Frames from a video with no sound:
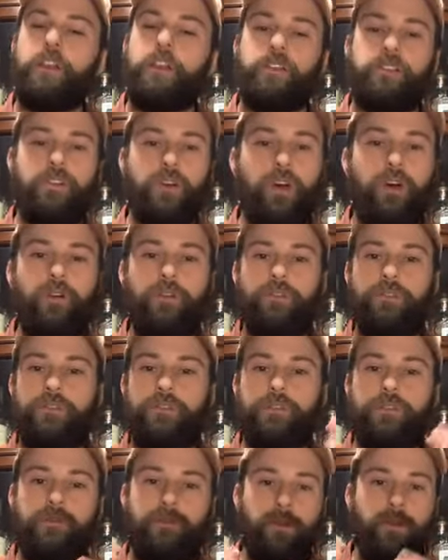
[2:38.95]
So
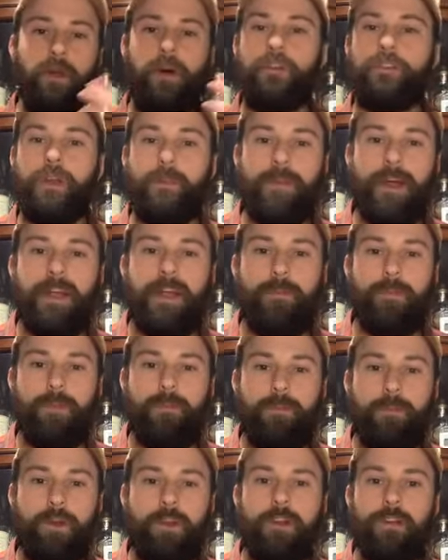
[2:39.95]
for those that might not be
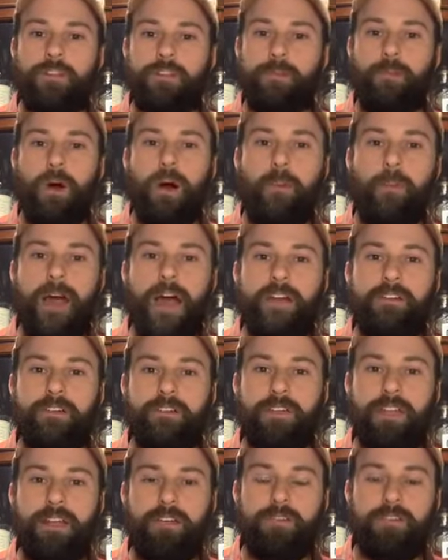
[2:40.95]
familiar, small batch
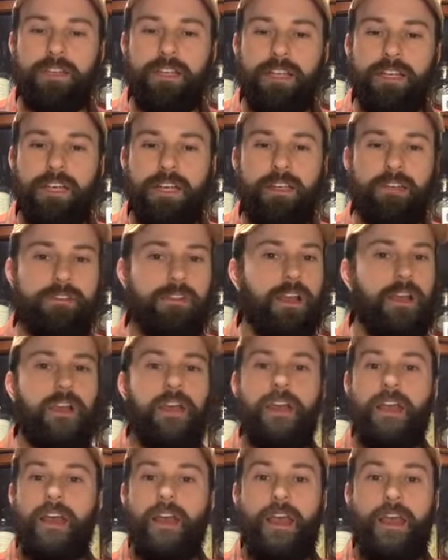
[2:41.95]
essentially is
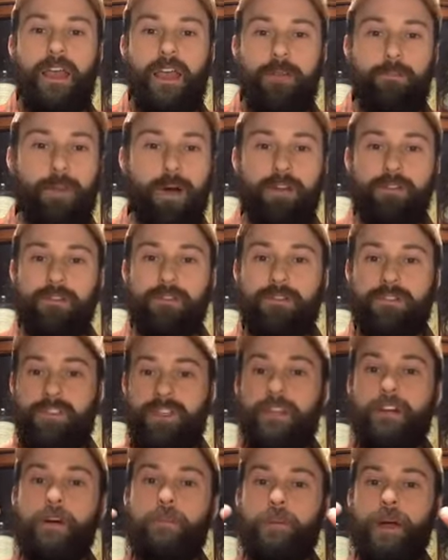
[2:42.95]
a bunch of
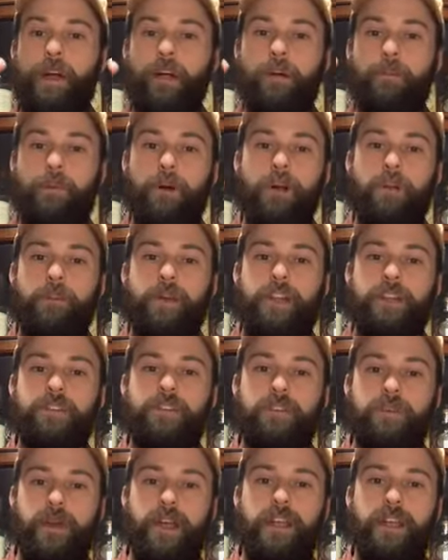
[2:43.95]
single barrel
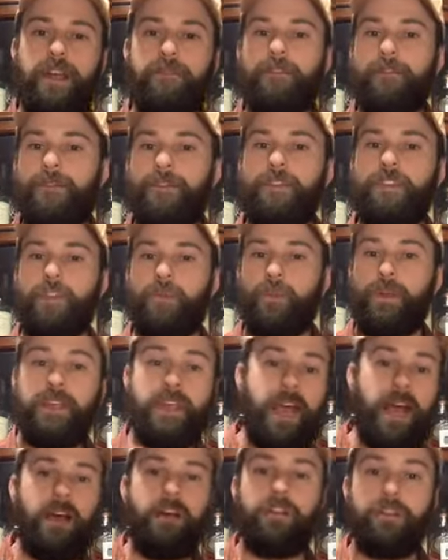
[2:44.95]
bourbons, right? You have a 53
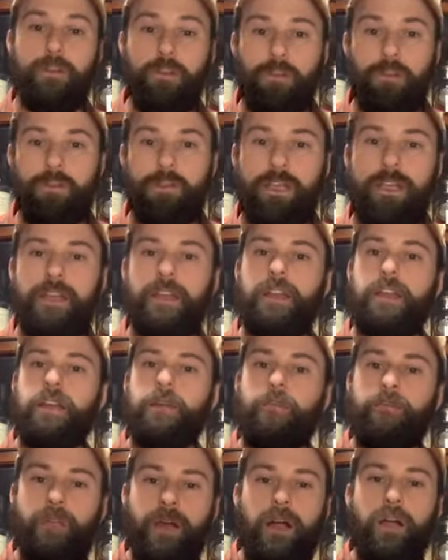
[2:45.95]
gallon usually
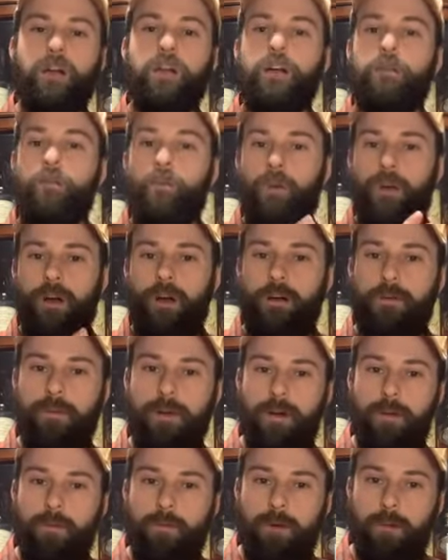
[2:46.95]
barrel of, of,
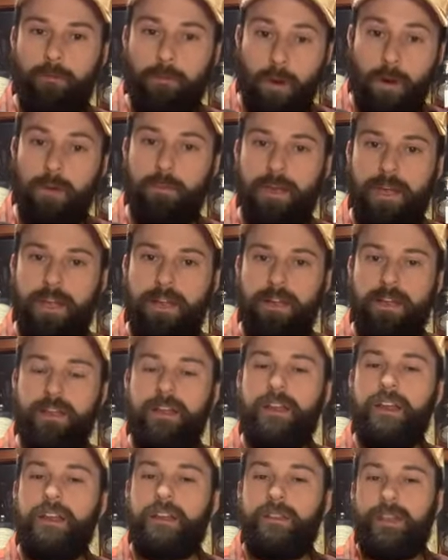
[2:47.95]
of bourbon.
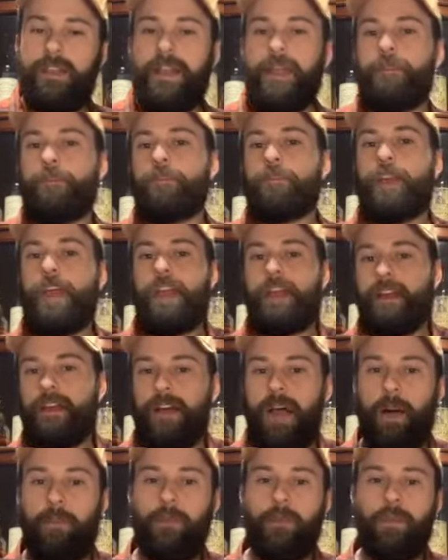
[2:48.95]
They take a
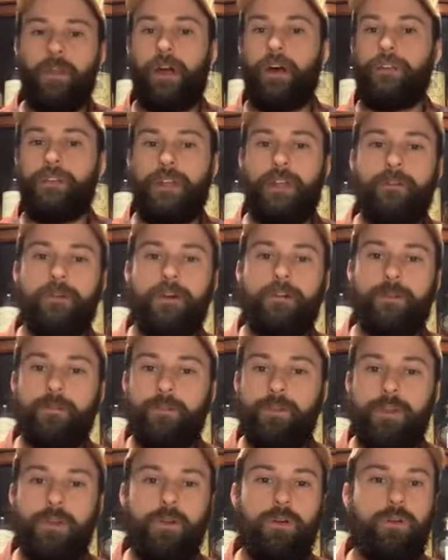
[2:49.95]
couple of those, anywhere
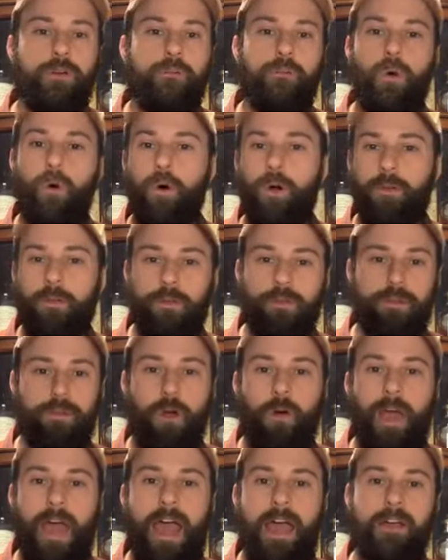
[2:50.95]
from two to more. There's
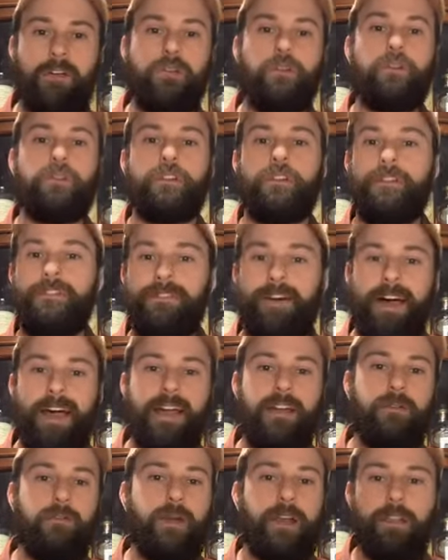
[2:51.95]
no actual
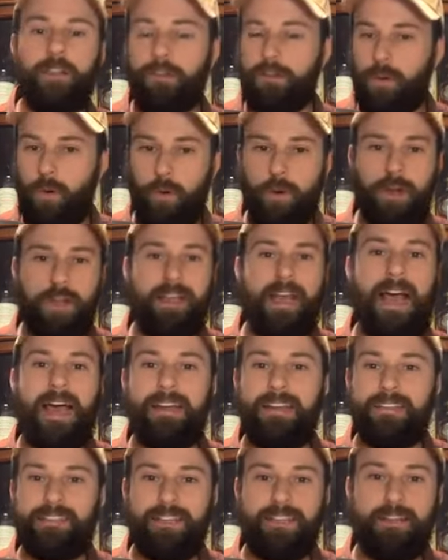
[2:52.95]
defined regulatory
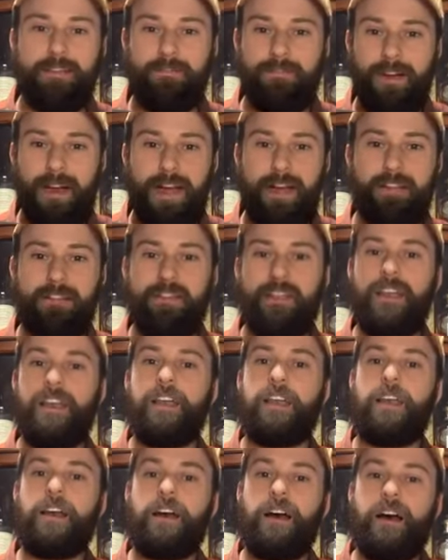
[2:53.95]
guidance that defines
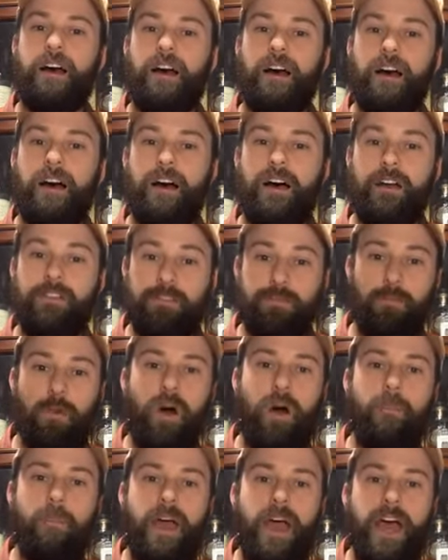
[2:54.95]
uh, a
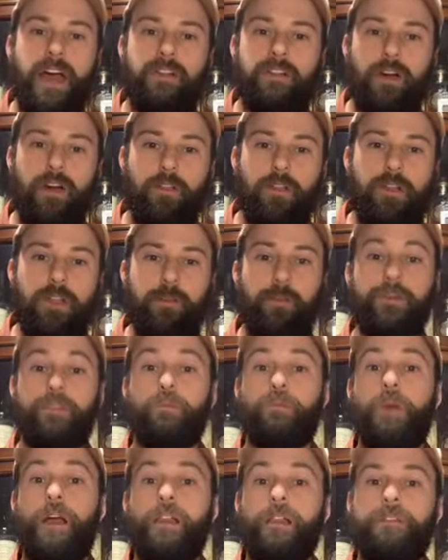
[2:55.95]
small batch other than
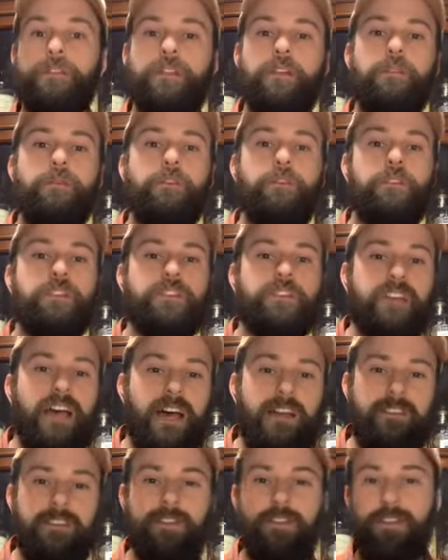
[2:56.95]
what's relative to the
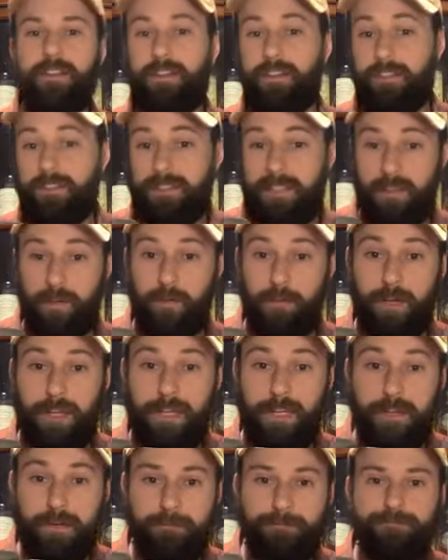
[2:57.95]
size of the
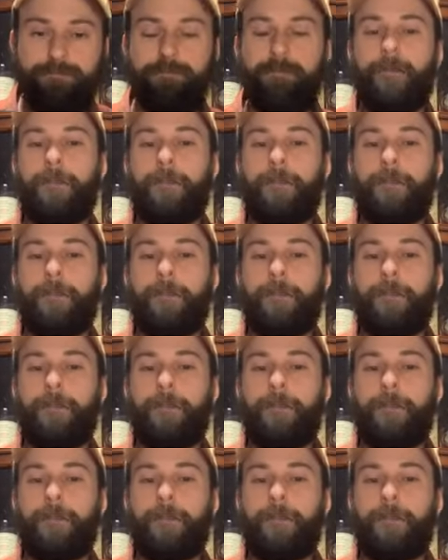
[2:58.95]
distillery.